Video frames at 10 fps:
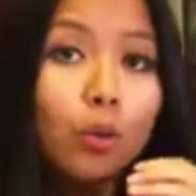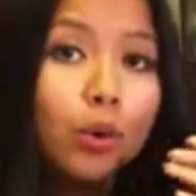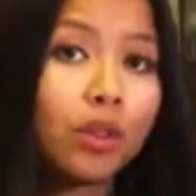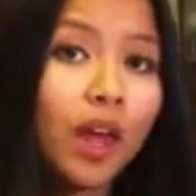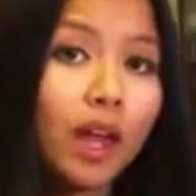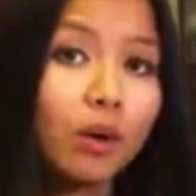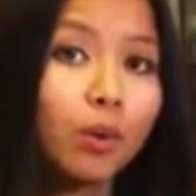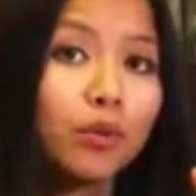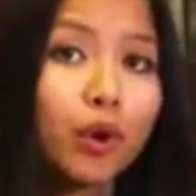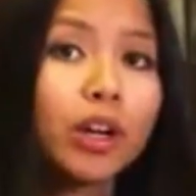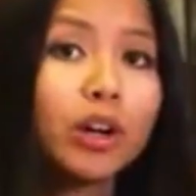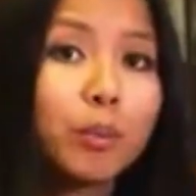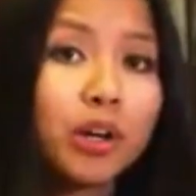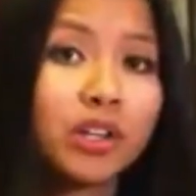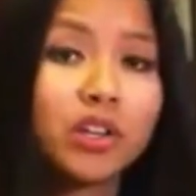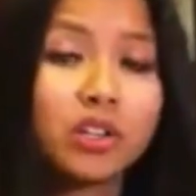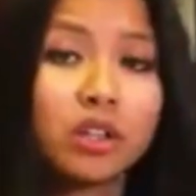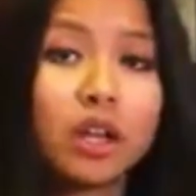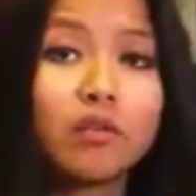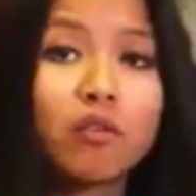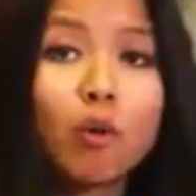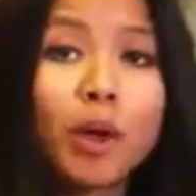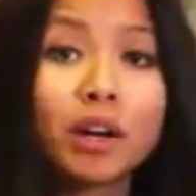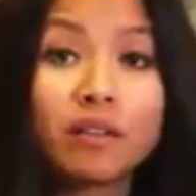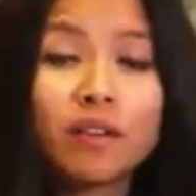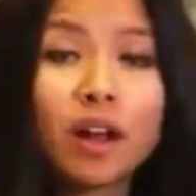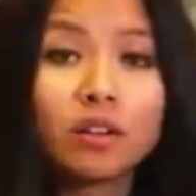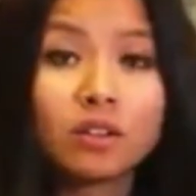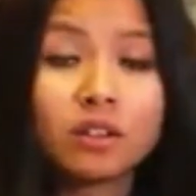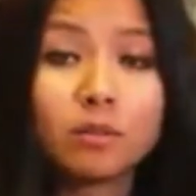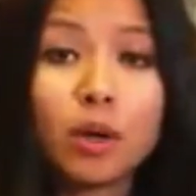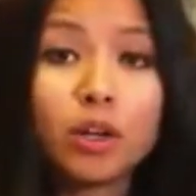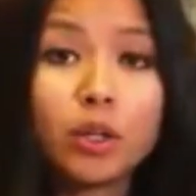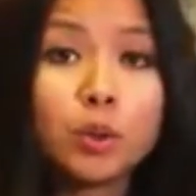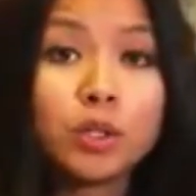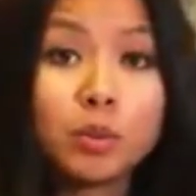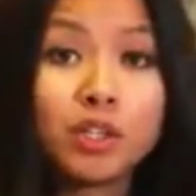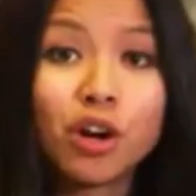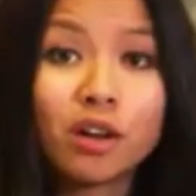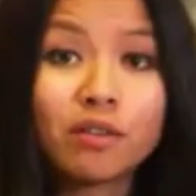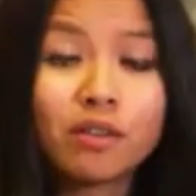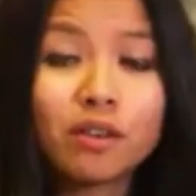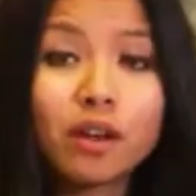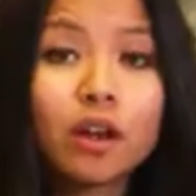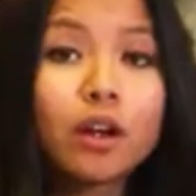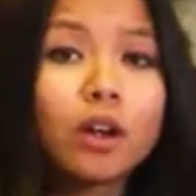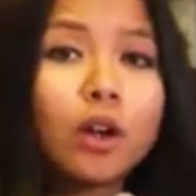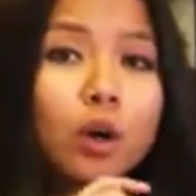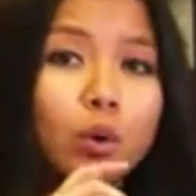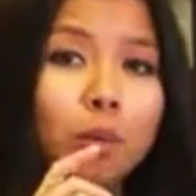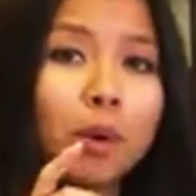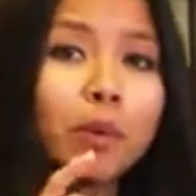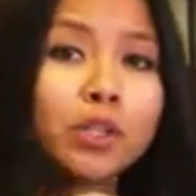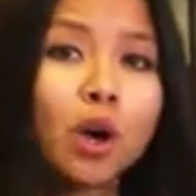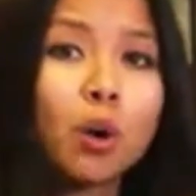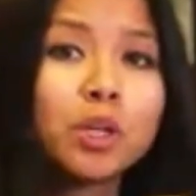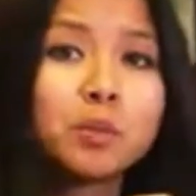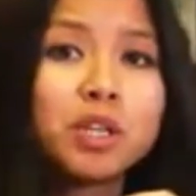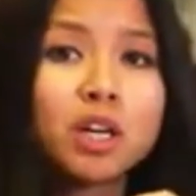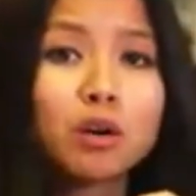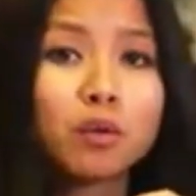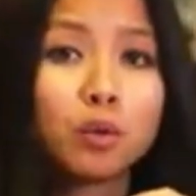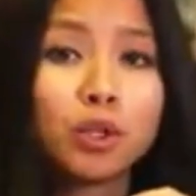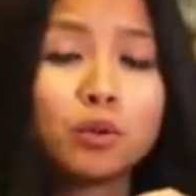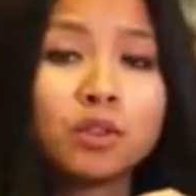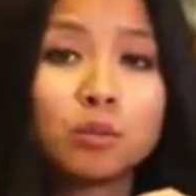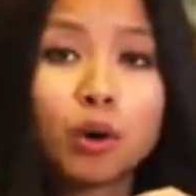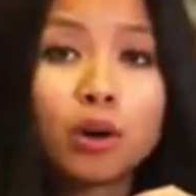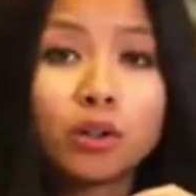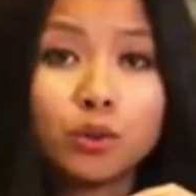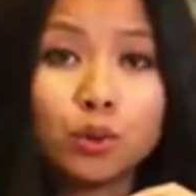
With that, we've created a partition and formatted a file system on a USB drive. Remember to always be careful when using the parted